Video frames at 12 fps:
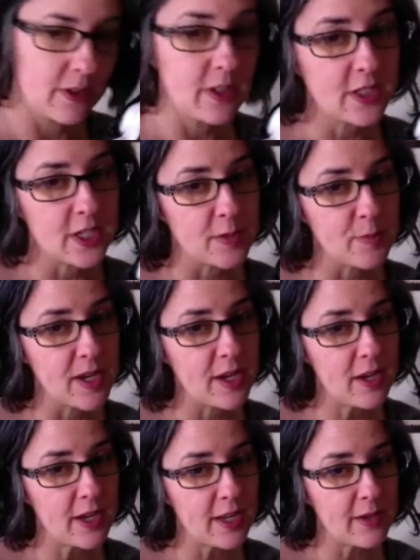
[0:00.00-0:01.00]
She's my
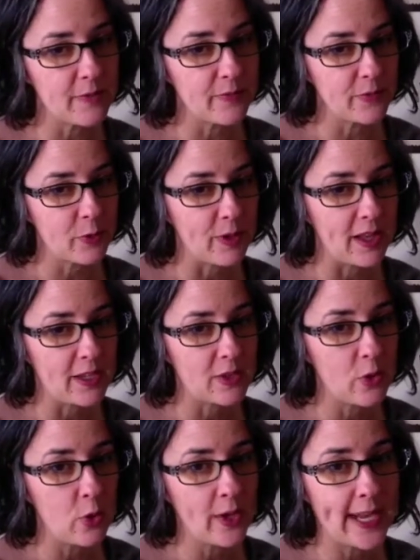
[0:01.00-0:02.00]
nugget. We like to
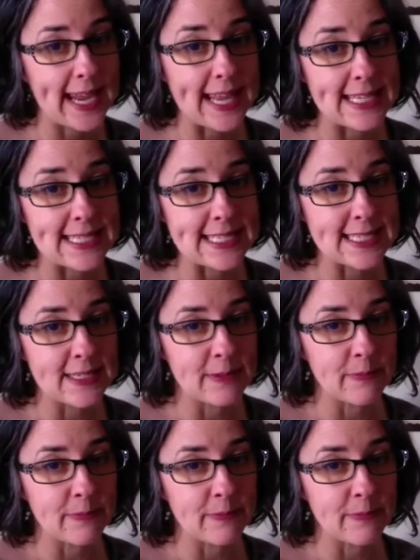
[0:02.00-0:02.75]
hold hands.